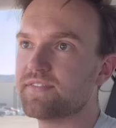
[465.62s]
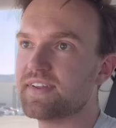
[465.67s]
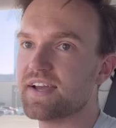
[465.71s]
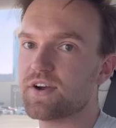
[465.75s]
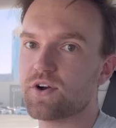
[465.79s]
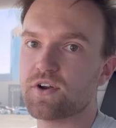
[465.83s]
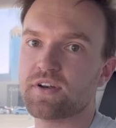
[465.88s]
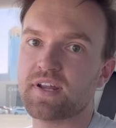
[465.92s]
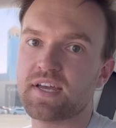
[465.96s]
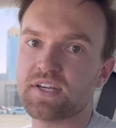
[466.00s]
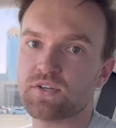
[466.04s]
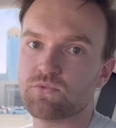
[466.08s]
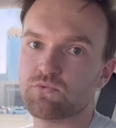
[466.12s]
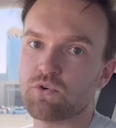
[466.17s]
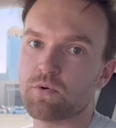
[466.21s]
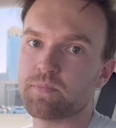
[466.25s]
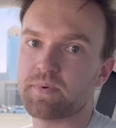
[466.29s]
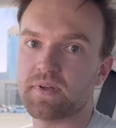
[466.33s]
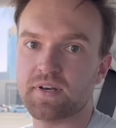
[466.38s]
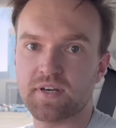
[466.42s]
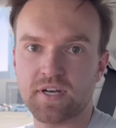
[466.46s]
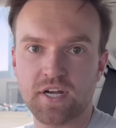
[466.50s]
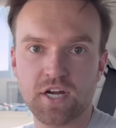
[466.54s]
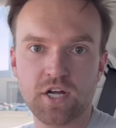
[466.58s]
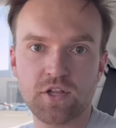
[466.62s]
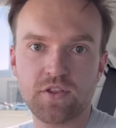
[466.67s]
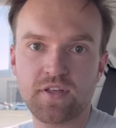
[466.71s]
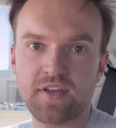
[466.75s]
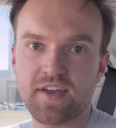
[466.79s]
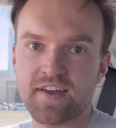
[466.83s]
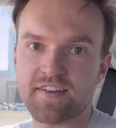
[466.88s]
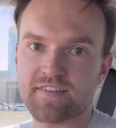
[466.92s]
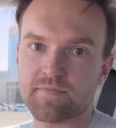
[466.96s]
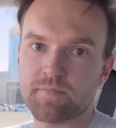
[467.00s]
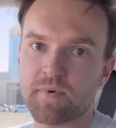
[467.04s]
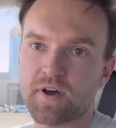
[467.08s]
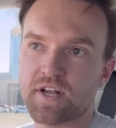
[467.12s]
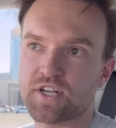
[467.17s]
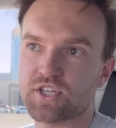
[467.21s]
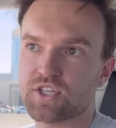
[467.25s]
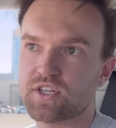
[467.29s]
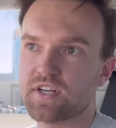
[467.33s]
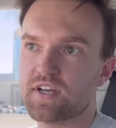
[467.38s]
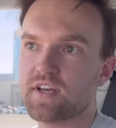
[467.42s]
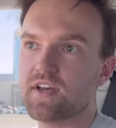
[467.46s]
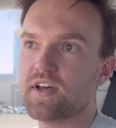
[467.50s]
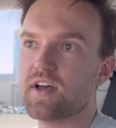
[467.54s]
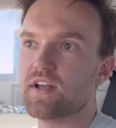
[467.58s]
degradation won't be nearly as much
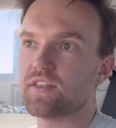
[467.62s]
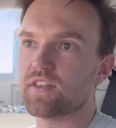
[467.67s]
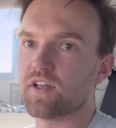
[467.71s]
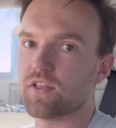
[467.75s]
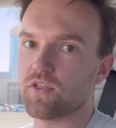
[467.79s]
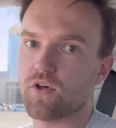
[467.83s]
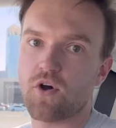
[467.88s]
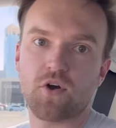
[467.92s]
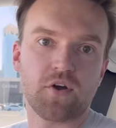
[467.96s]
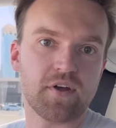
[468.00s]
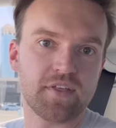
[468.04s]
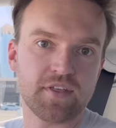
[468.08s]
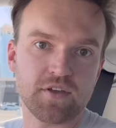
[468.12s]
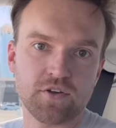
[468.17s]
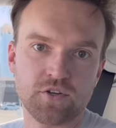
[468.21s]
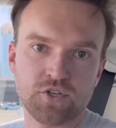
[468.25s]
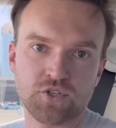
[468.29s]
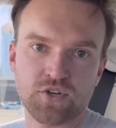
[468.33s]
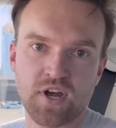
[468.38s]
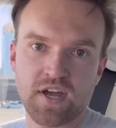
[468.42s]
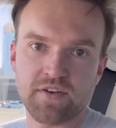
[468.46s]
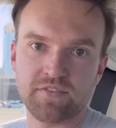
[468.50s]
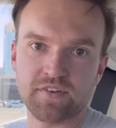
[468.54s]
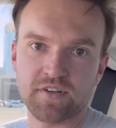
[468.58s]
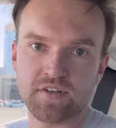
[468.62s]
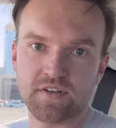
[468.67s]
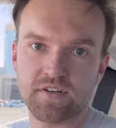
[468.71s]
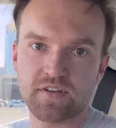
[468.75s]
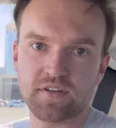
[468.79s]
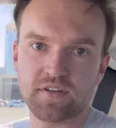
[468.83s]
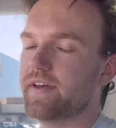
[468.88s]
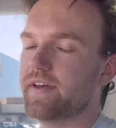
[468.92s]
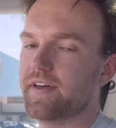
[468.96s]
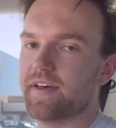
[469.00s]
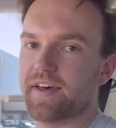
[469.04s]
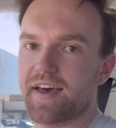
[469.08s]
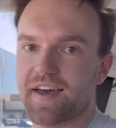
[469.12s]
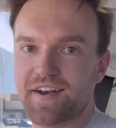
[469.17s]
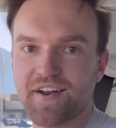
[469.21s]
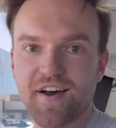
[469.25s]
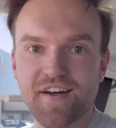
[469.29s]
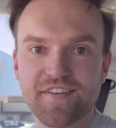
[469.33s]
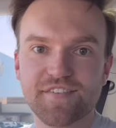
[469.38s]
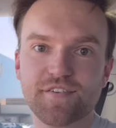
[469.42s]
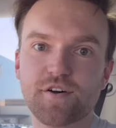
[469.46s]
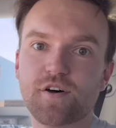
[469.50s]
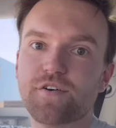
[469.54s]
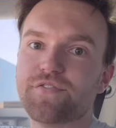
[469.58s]
the longer that you drive it. And
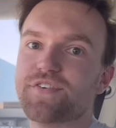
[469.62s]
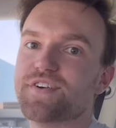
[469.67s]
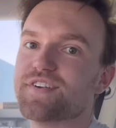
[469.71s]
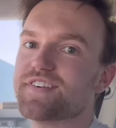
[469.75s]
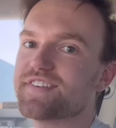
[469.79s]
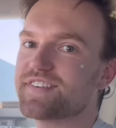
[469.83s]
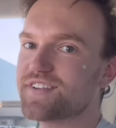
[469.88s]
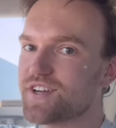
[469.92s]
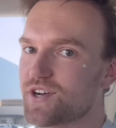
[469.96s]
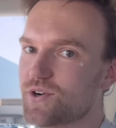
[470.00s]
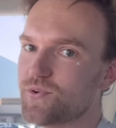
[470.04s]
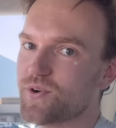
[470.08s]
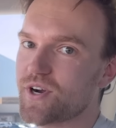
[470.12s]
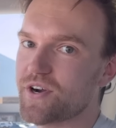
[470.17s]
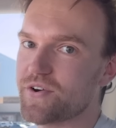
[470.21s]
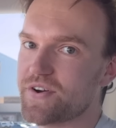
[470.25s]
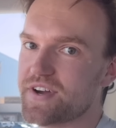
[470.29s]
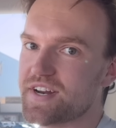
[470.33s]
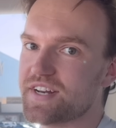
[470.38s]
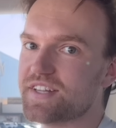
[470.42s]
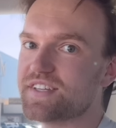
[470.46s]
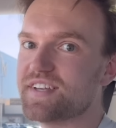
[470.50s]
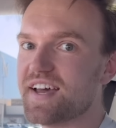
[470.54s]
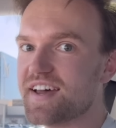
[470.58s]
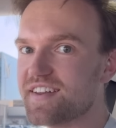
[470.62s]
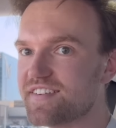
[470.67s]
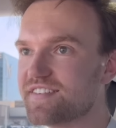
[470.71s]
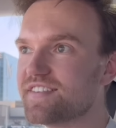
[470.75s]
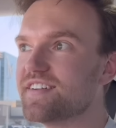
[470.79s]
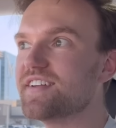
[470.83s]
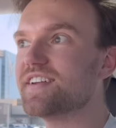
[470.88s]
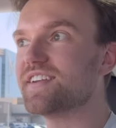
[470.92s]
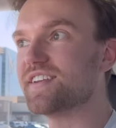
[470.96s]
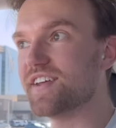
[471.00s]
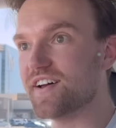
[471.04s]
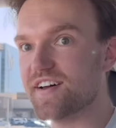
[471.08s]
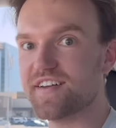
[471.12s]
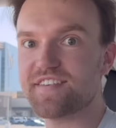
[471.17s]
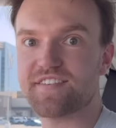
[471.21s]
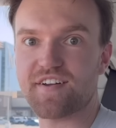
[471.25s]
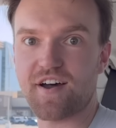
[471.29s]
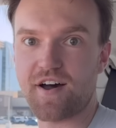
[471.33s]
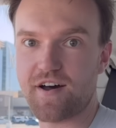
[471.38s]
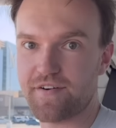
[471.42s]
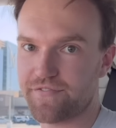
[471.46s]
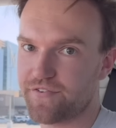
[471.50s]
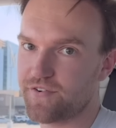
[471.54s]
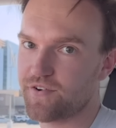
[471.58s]
also, if you're still worried, Tesla does
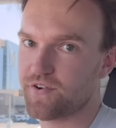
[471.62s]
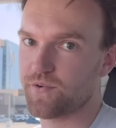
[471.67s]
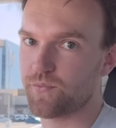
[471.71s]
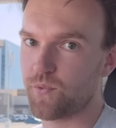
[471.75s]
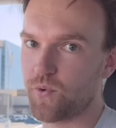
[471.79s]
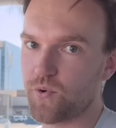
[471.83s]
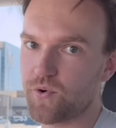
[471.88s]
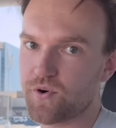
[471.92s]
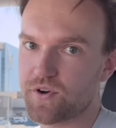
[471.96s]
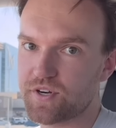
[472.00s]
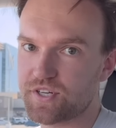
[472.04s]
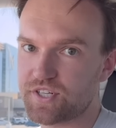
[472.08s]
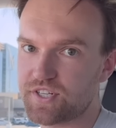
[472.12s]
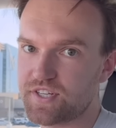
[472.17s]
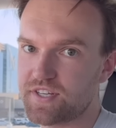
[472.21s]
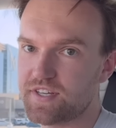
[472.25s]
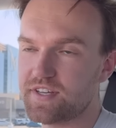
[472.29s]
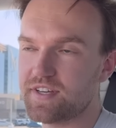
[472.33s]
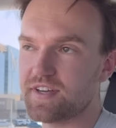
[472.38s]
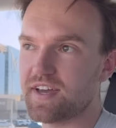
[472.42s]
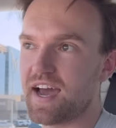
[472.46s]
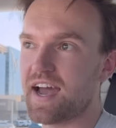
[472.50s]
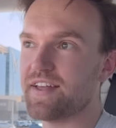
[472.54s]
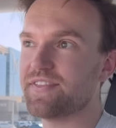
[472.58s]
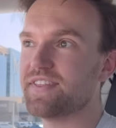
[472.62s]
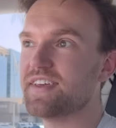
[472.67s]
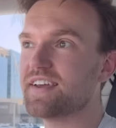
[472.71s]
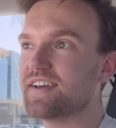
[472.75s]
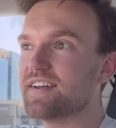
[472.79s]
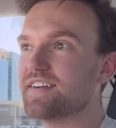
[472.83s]
offer a warranty. I think